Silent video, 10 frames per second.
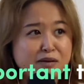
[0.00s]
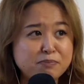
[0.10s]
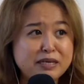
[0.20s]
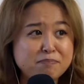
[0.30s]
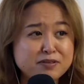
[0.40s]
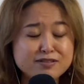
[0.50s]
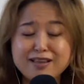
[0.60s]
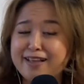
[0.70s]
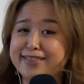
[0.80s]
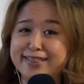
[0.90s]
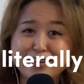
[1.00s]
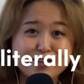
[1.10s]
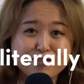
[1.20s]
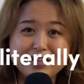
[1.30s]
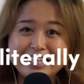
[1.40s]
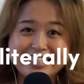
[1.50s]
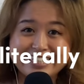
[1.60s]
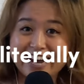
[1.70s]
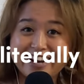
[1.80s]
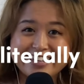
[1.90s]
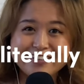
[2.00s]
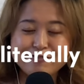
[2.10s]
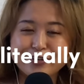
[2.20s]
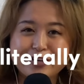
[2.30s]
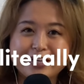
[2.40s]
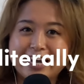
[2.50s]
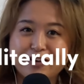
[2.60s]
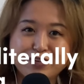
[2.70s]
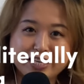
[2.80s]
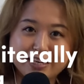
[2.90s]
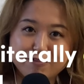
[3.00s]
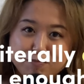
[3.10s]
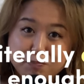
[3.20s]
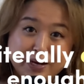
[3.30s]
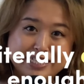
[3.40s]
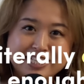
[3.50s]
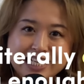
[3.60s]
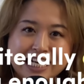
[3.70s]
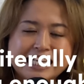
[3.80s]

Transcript: People are literally dying for not having enough money,